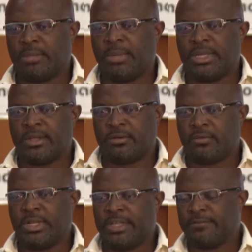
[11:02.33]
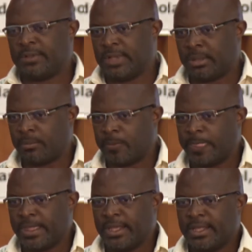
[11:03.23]
immediate relief to them.
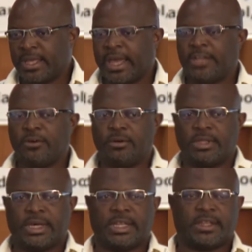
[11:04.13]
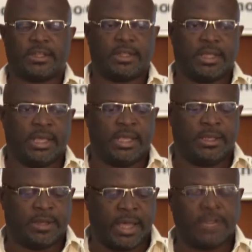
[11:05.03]
I know that
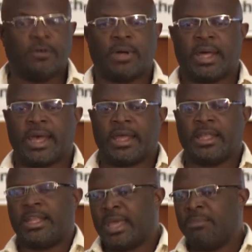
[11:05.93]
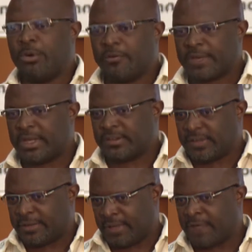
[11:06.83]
in both
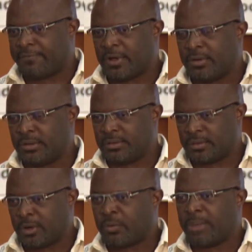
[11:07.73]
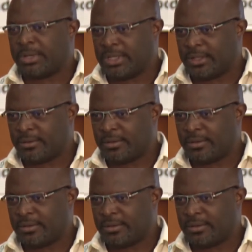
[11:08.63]
cases I've found a remedy,